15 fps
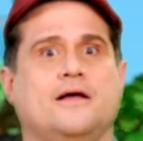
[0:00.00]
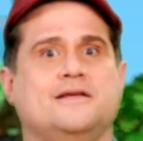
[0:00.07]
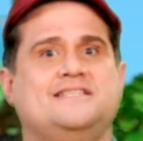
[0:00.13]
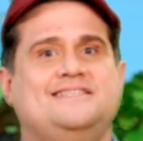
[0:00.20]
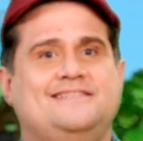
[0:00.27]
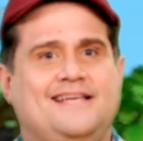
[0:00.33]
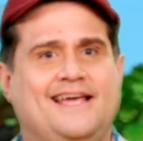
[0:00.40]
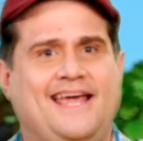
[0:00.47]

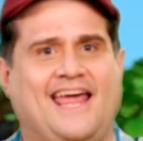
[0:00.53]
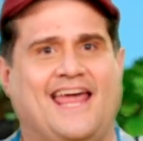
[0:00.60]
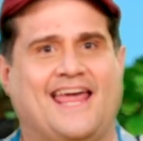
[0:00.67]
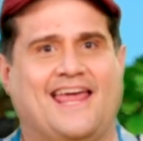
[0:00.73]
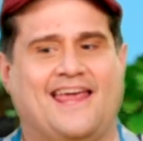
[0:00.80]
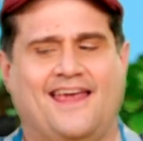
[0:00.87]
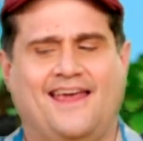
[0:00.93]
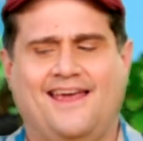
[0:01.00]
Say,
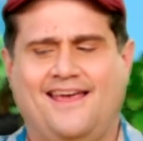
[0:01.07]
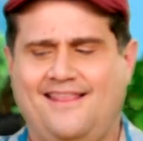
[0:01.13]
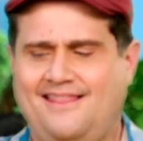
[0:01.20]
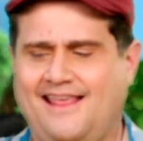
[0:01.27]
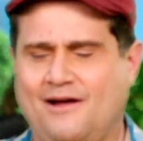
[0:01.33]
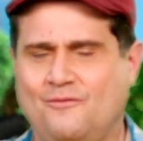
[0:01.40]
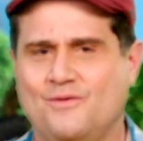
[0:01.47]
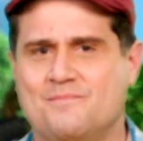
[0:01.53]

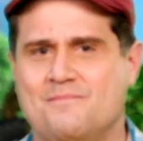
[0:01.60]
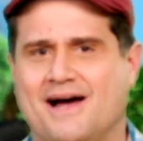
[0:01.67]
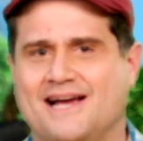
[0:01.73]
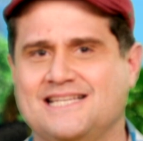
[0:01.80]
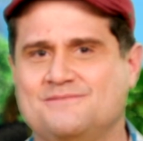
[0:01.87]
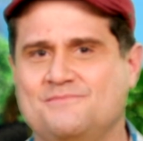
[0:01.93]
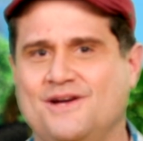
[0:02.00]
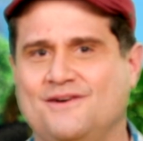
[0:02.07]
that
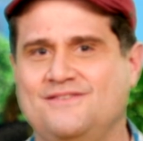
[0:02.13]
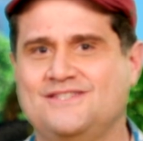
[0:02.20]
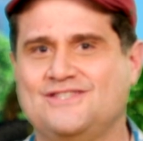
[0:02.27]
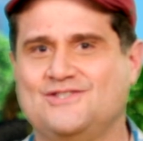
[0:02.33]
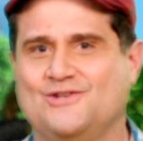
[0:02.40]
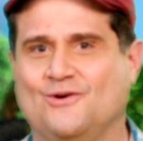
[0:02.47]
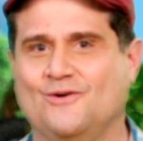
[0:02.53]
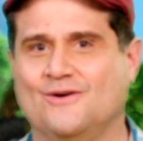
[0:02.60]
reminds me of a
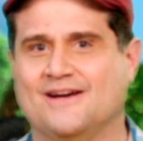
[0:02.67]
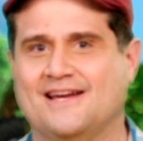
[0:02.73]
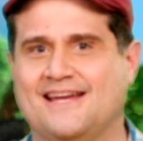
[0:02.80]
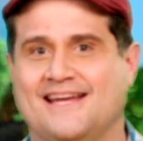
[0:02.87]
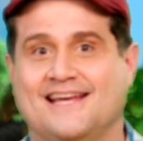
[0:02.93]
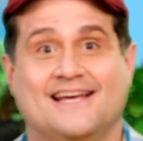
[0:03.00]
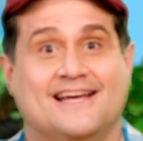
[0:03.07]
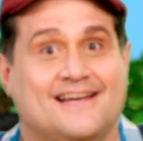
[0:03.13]
story.
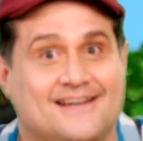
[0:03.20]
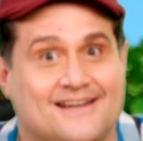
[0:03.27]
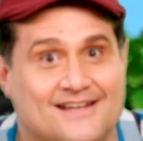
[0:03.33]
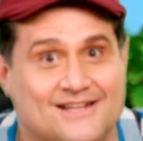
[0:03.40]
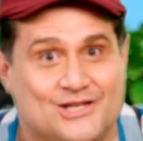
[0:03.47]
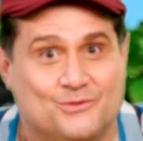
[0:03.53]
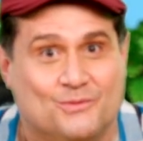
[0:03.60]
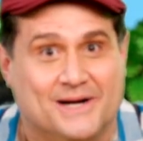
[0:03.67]

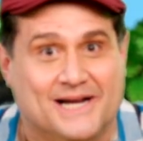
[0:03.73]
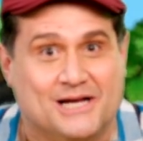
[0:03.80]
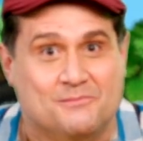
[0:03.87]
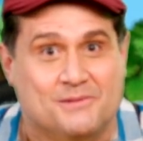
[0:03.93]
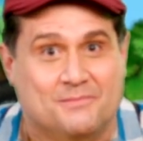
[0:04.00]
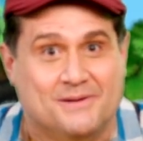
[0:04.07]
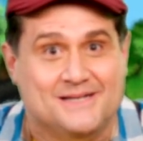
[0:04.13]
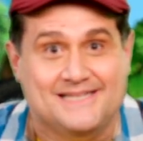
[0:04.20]
Do you want to help
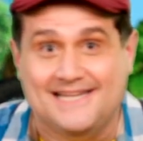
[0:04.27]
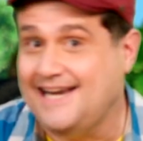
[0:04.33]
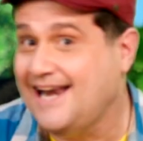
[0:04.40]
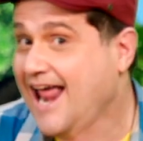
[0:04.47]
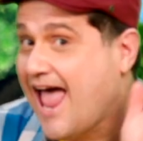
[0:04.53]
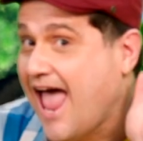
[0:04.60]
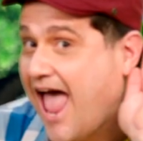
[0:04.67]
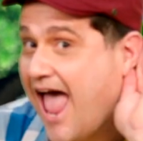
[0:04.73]
me build it?
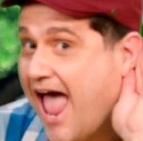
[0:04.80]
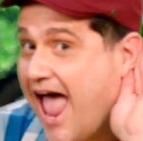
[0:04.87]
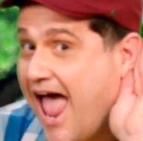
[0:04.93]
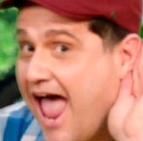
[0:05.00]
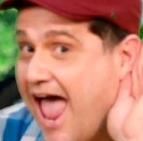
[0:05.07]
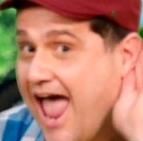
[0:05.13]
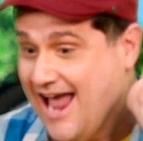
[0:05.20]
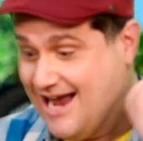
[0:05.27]

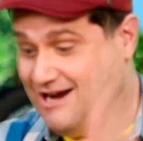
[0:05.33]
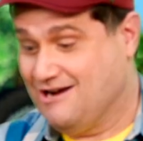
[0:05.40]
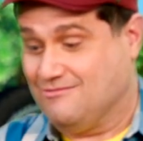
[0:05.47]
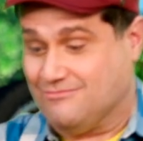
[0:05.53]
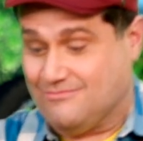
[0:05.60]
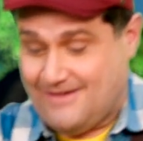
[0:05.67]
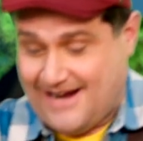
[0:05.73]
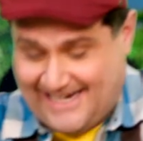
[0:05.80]

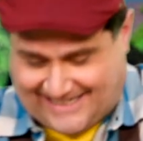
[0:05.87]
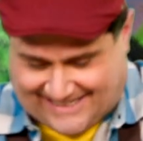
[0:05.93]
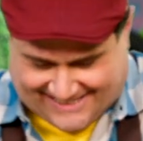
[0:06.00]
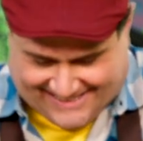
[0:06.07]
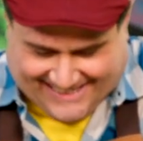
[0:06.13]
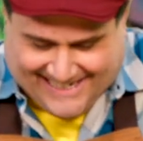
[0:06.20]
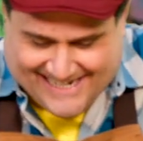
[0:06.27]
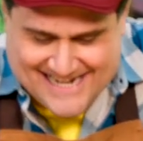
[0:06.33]

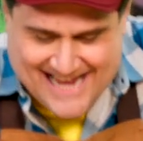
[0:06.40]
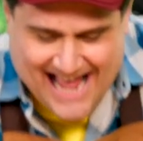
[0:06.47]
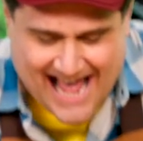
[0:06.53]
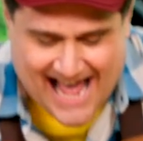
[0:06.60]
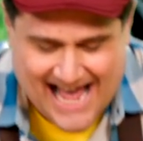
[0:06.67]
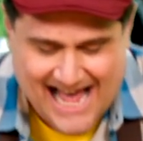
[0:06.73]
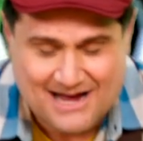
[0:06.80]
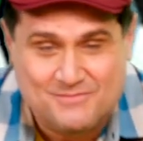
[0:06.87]
Great!
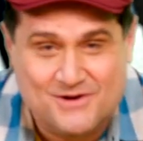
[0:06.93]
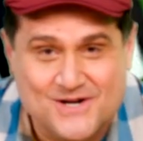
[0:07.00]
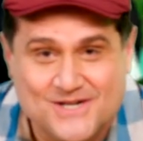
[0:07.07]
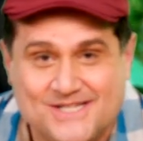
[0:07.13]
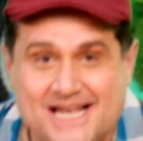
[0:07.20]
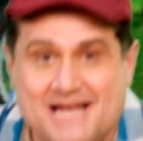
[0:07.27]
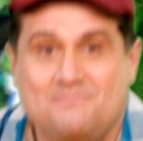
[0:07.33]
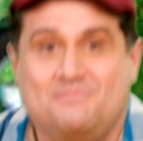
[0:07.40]

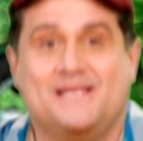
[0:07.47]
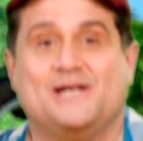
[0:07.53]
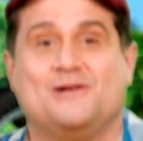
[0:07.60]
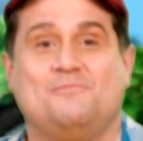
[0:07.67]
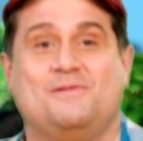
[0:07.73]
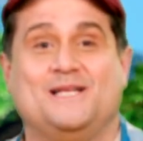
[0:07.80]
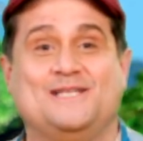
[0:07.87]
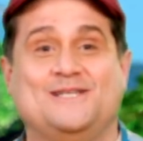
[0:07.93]
Hammers up,
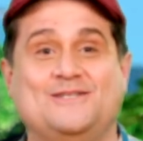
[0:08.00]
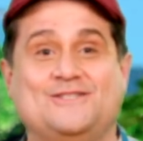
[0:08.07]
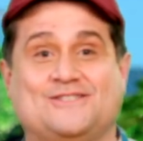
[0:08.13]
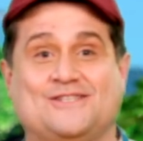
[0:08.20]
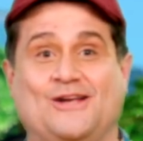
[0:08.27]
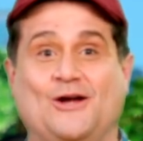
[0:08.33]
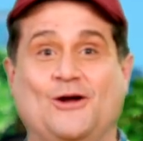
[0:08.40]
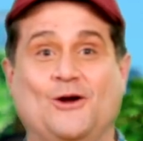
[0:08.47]
little
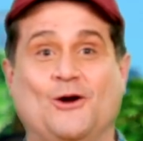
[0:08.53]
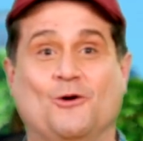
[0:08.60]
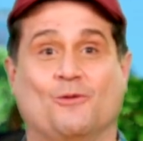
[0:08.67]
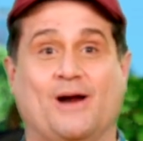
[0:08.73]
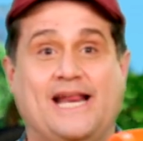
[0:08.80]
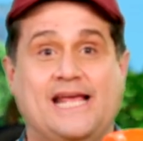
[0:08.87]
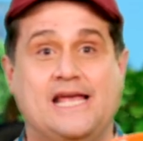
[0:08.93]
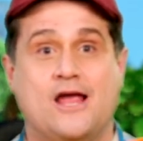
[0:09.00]
builders.
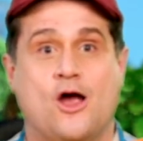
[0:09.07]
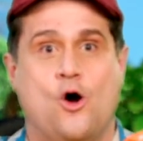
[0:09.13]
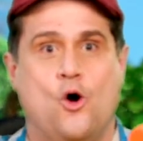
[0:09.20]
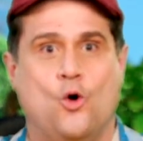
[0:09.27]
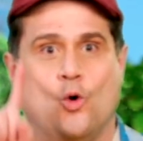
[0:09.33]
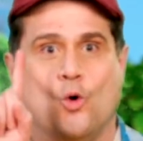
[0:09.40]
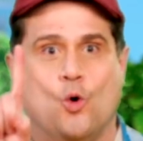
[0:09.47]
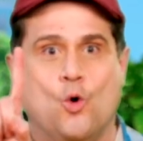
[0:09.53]
Ready?
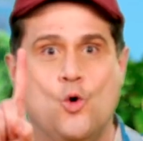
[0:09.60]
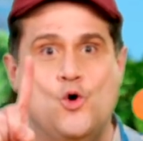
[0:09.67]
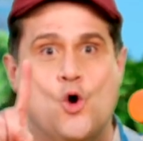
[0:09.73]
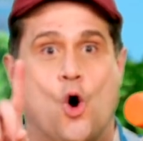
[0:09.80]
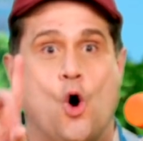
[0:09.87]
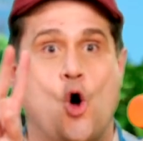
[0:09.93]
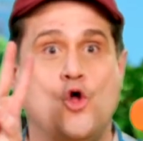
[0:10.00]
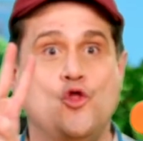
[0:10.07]

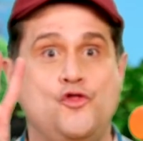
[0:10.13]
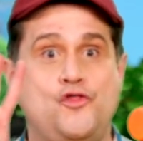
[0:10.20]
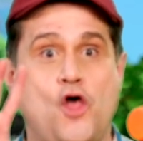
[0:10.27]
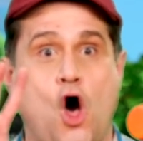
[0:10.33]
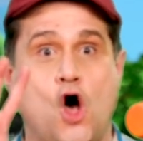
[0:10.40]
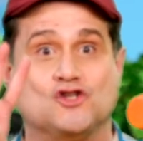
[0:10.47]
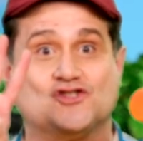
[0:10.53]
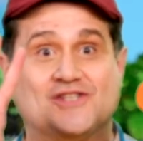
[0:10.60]
Uno,
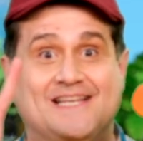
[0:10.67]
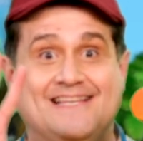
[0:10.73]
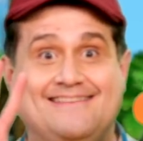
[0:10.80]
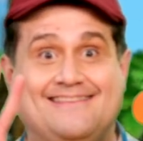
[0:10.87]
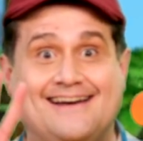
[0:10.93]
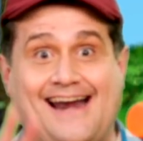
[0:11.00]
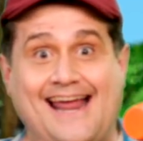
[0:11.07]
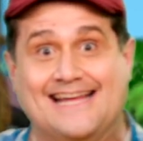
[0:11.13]
dos,
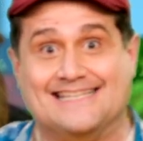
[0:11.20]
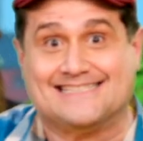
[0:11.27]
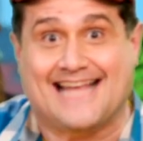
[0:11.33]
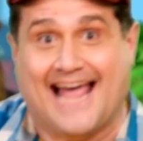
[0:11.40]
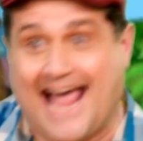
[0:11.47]
tres,